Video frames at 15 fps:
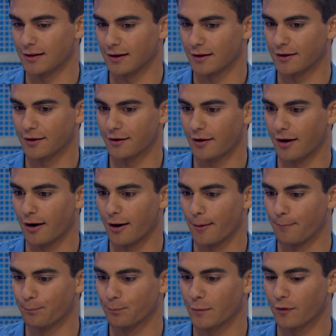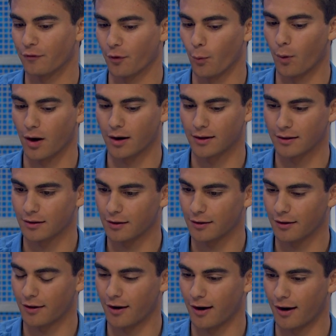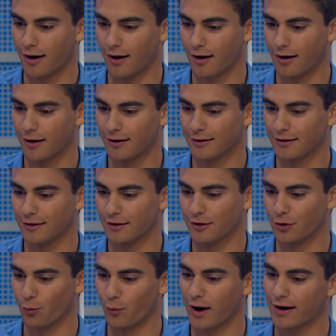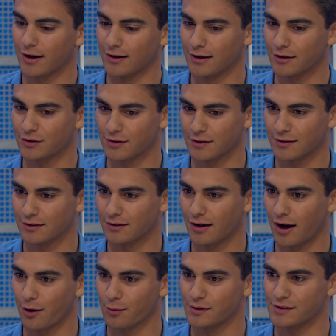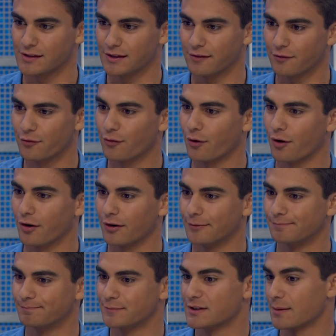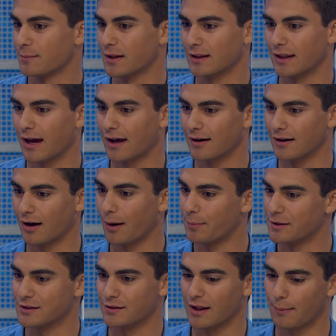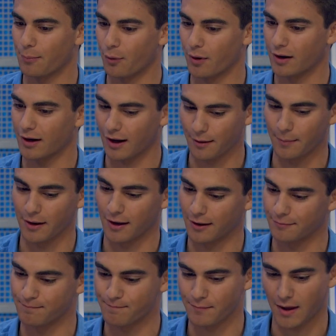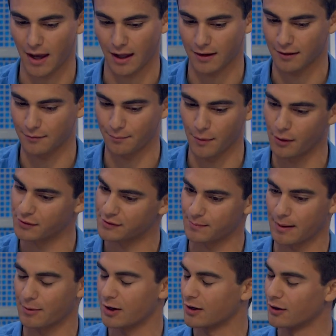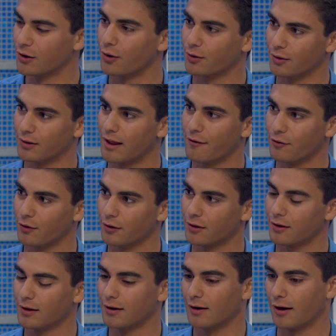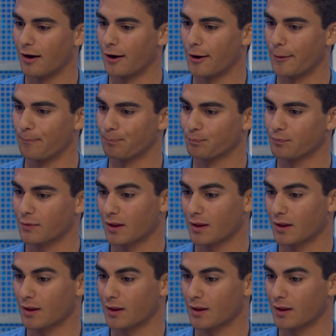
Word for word: I think um, for one, uh, the recognition I received for something that up until that point had been at most maybe on a local level, um,